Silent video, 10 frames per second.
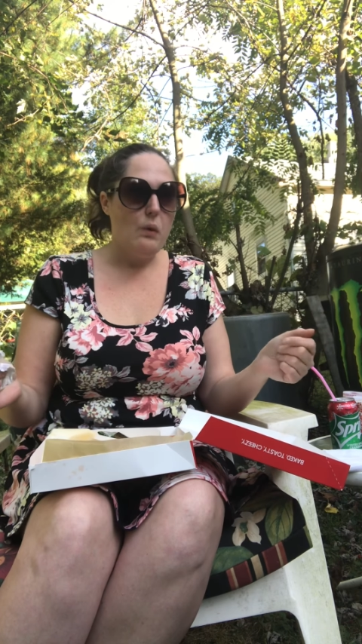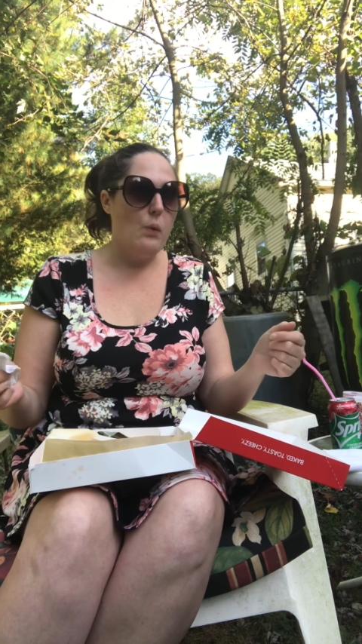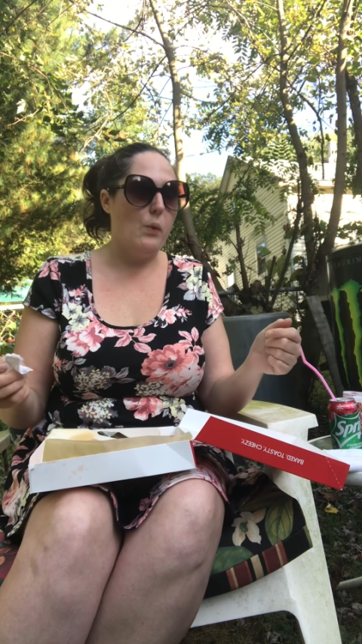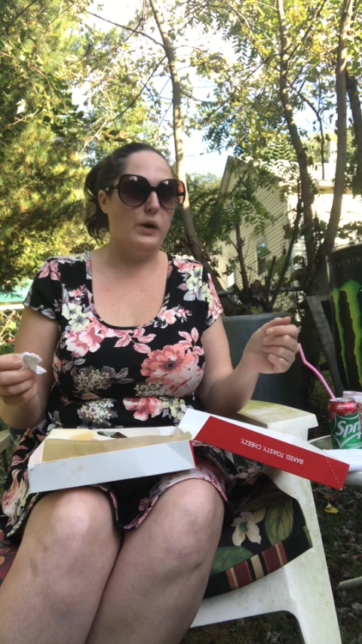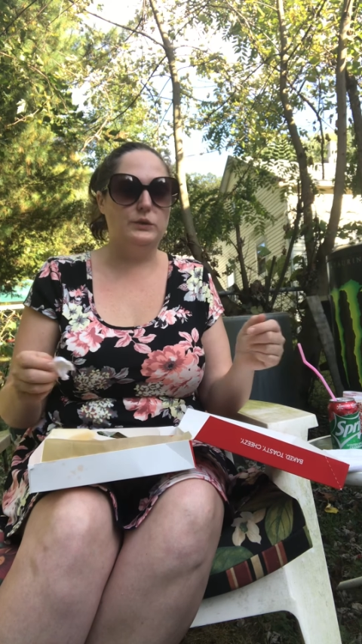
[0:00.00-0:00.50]

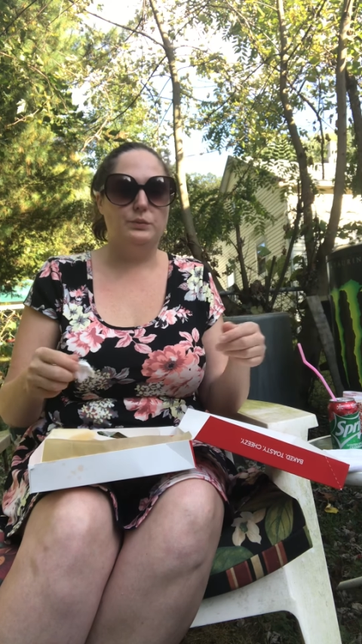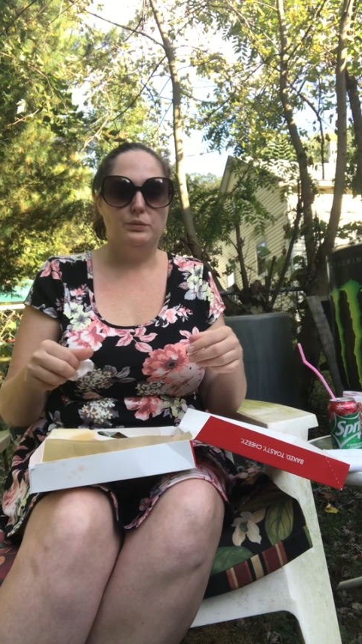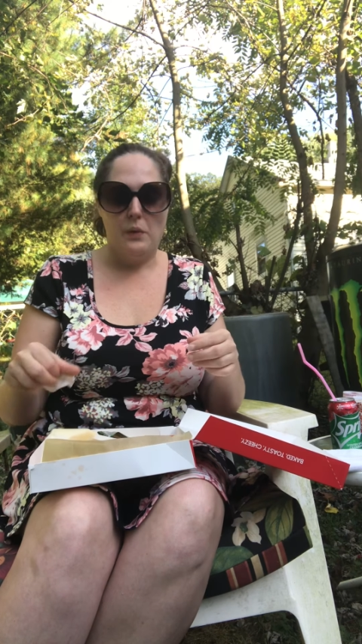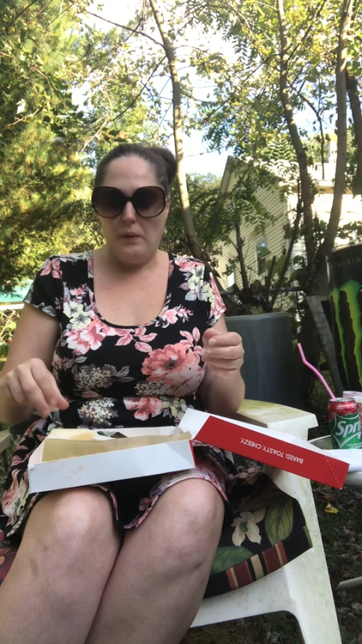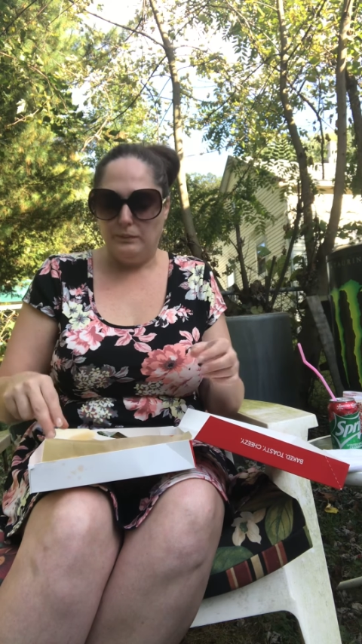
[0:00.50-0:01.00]
or
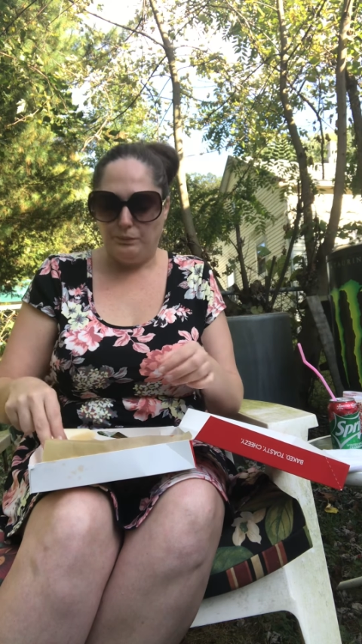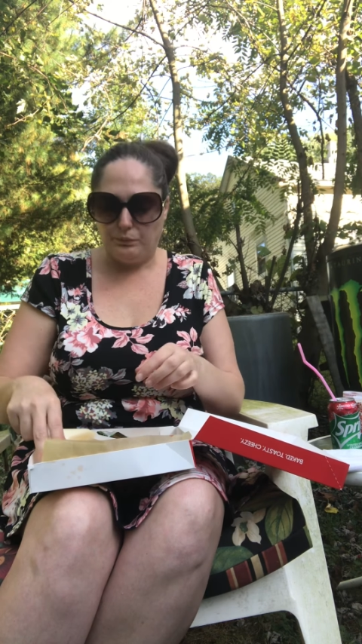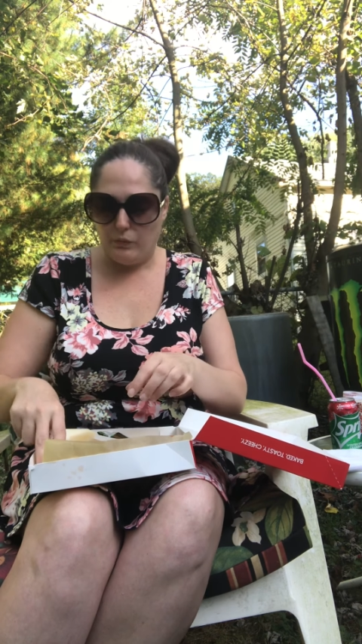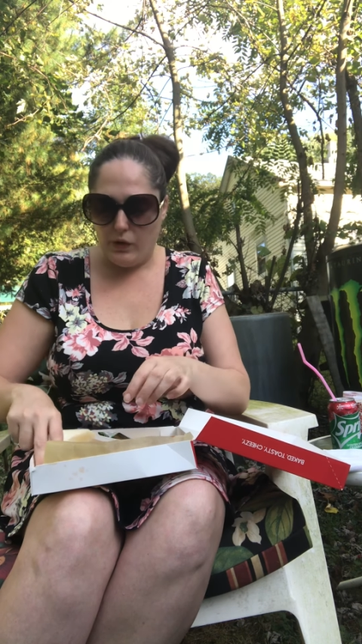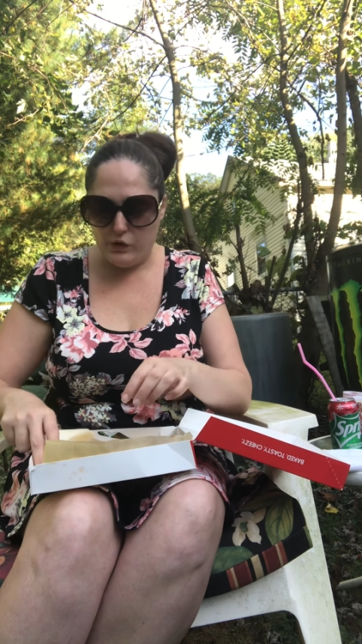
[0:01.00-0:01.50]

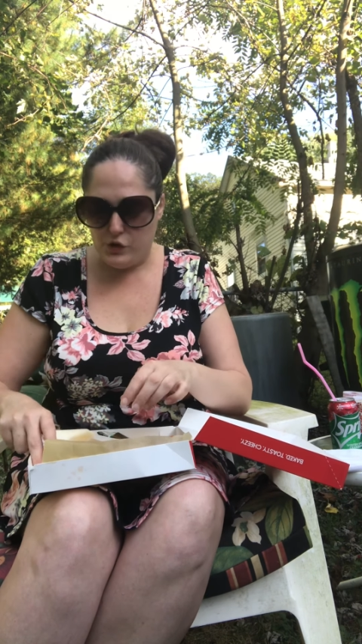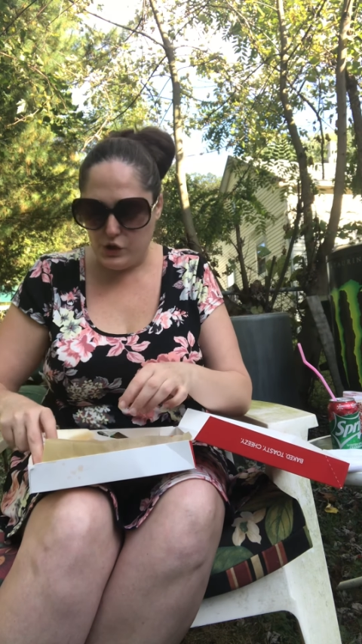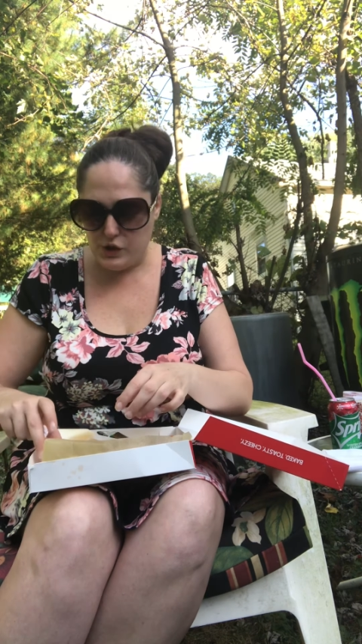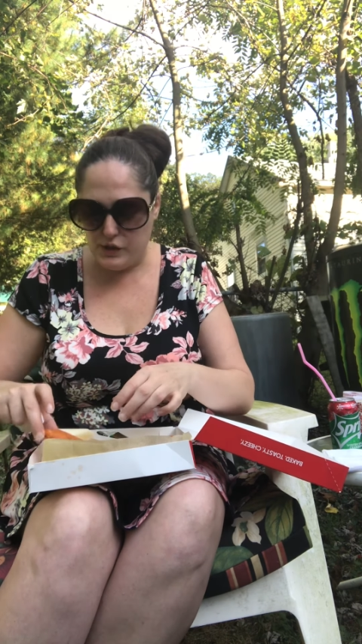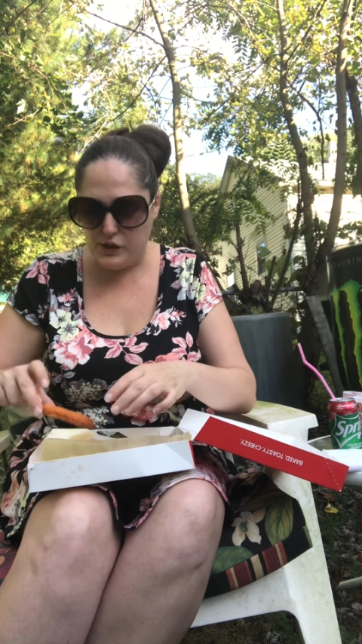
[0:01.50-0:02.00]

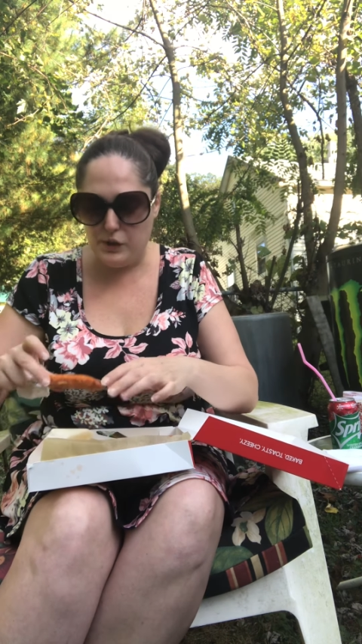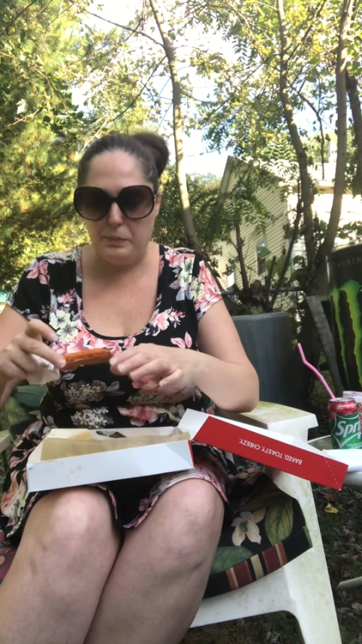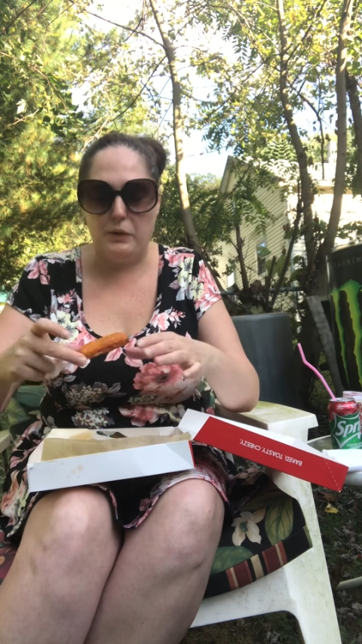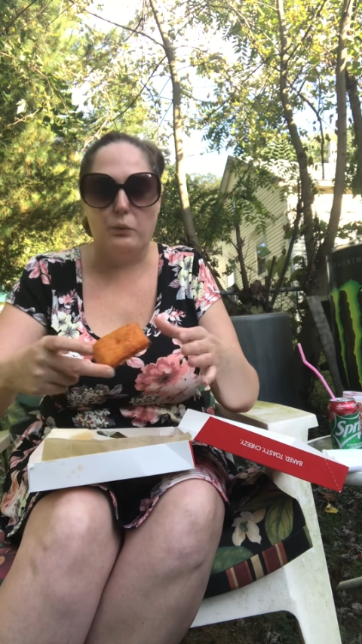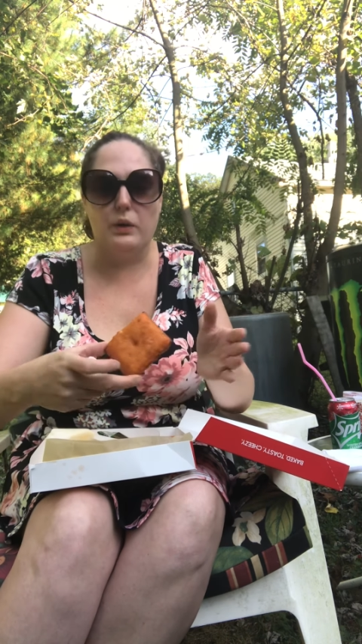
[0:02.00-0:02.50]
just, this would
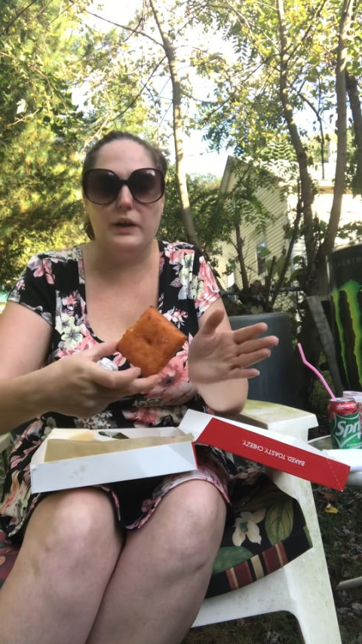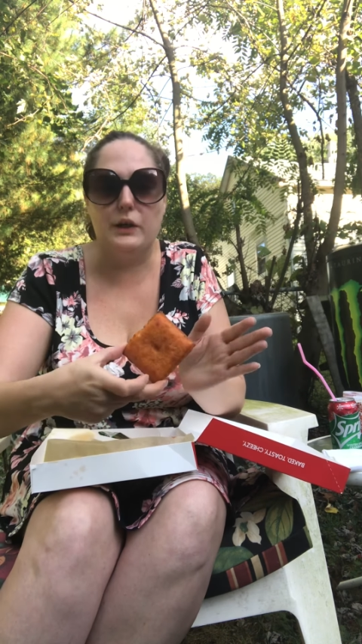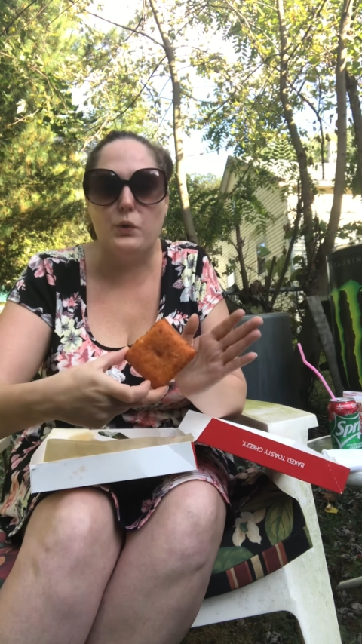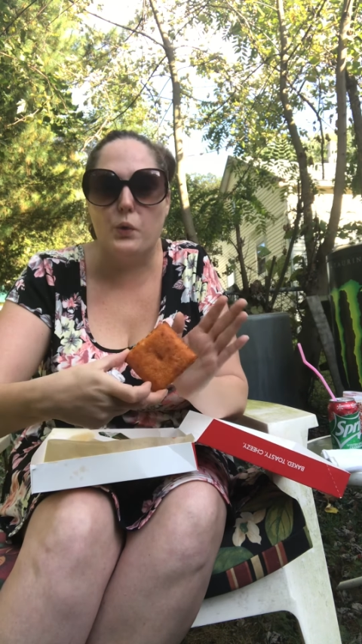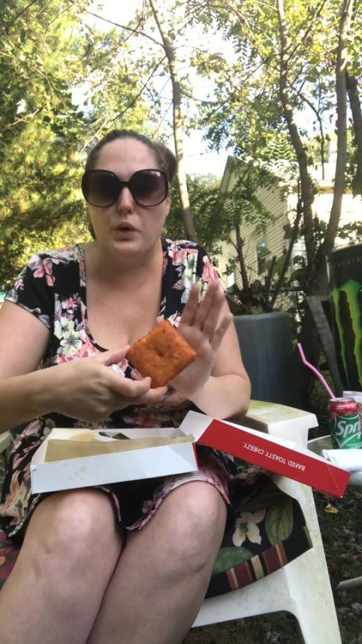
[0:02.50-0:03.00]
be really
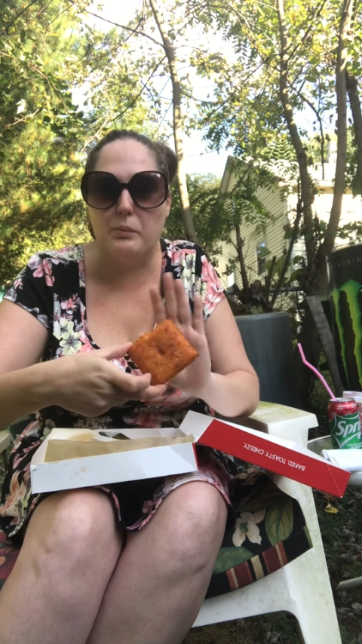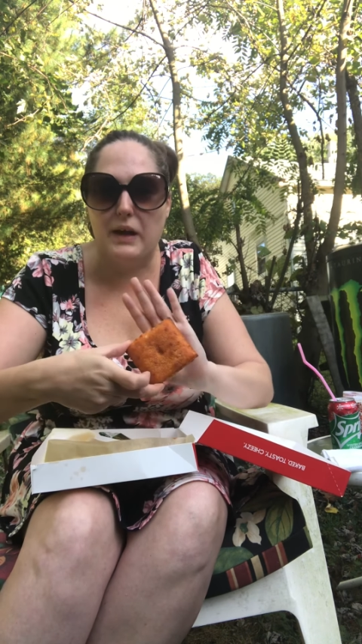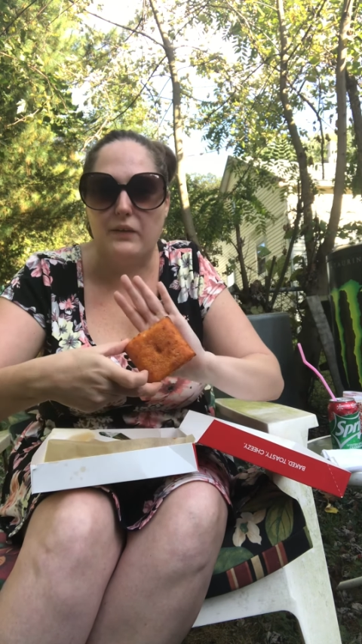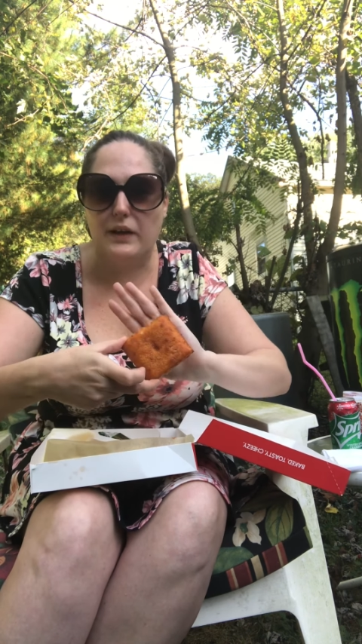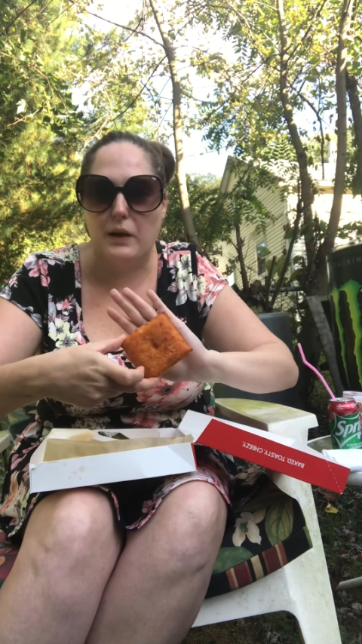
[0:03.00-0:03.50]
cool to
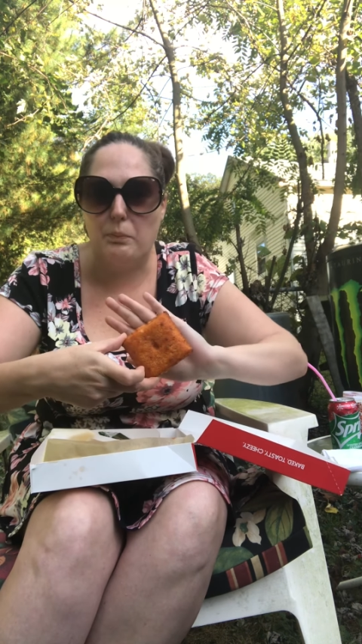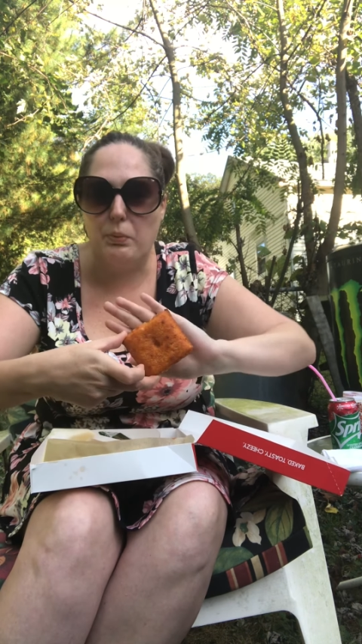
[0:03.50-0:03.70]
make like a